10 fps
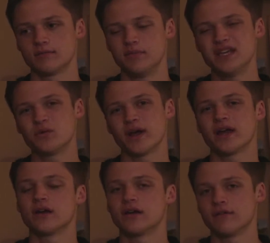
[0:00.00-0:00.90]
Be
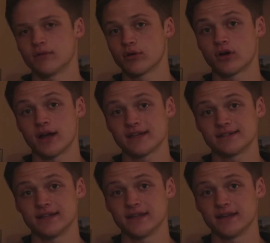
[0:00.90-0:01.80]
aware if you're
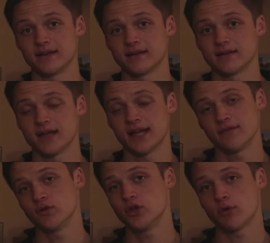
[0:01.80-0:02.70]
procrastinating, and
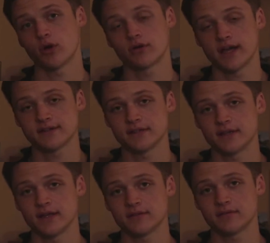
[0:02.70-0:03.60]
if you do
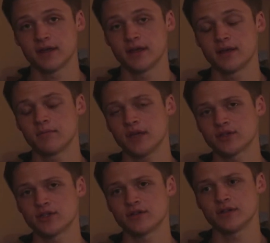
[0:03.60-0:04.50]
procrastinate, make
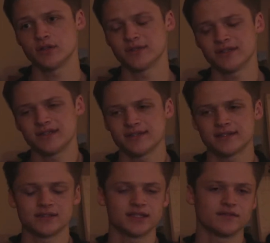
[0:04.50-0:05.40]
sure that you at
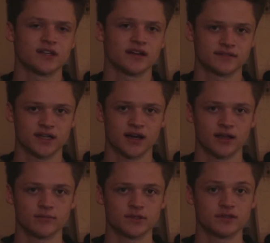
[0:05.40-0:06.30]
least leave enough
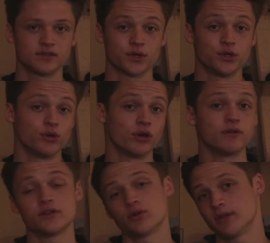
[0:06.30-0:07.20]
time to where you
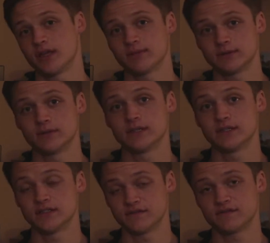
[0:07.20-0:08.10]
know that you'll be able
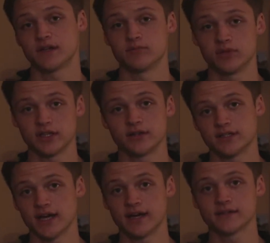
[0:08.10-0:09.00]
to complete your
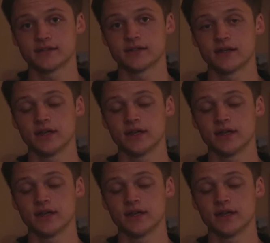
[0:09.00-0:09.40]
task.